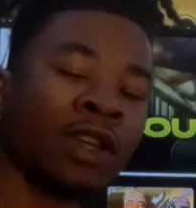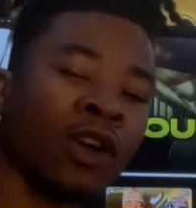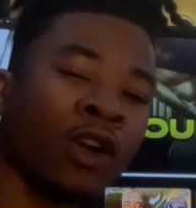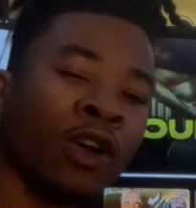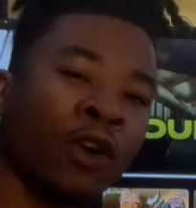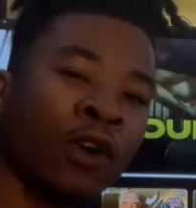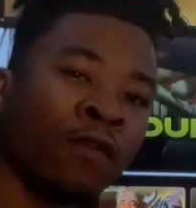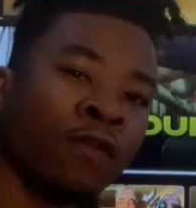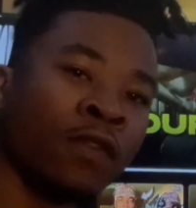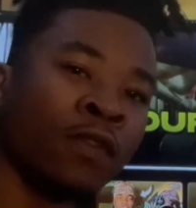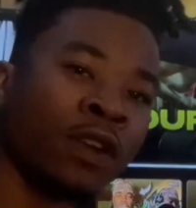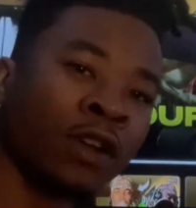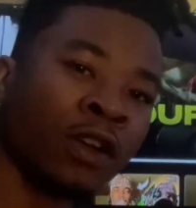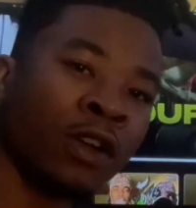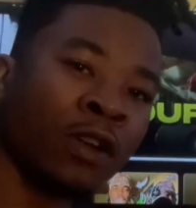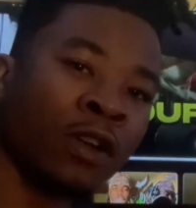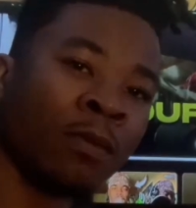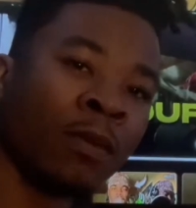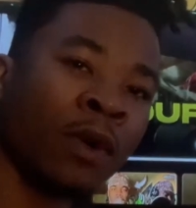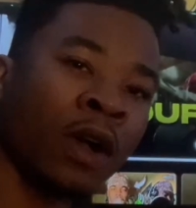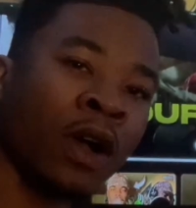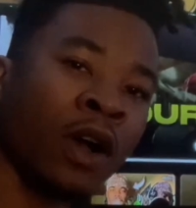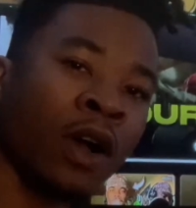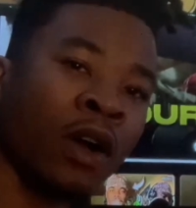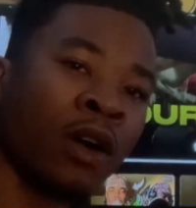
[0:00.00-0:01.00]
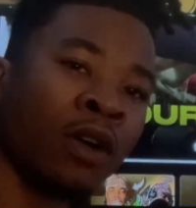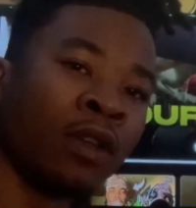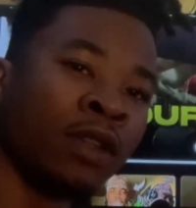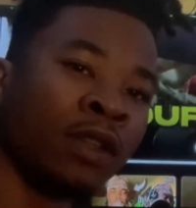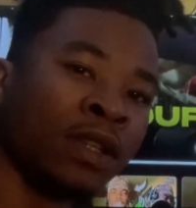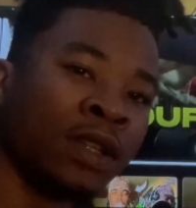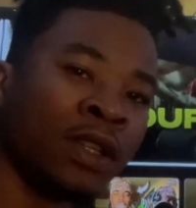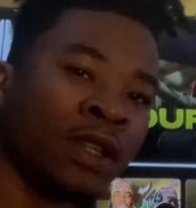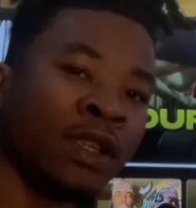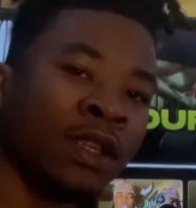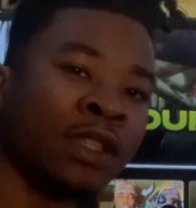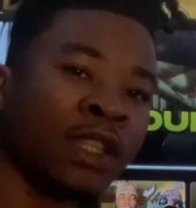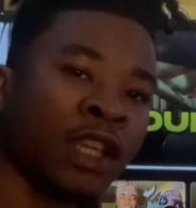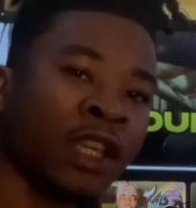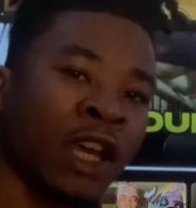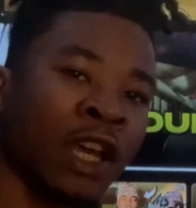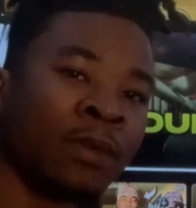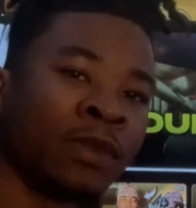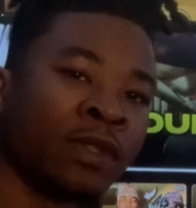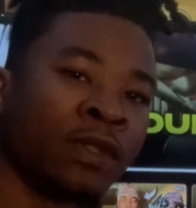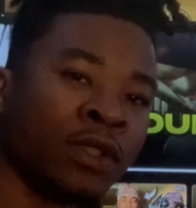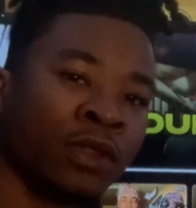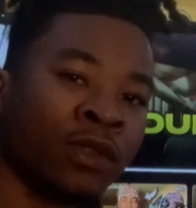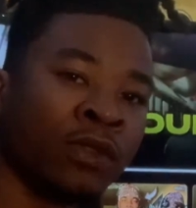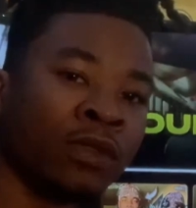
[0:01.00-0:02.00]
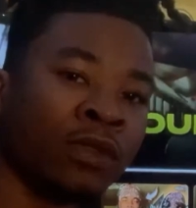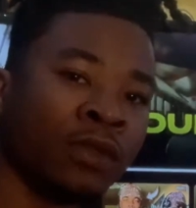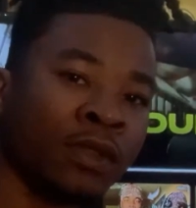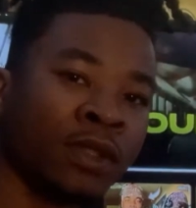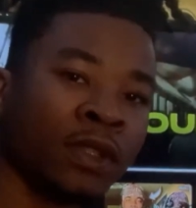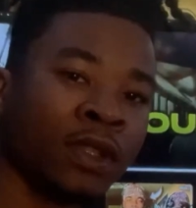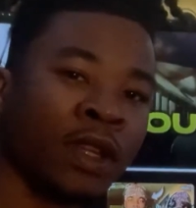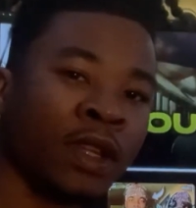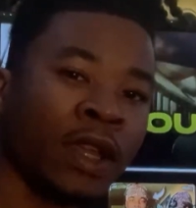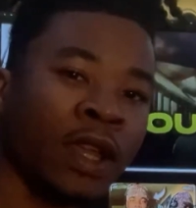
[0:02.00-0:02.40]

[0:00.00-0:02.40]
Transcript: overcome all of these obstacles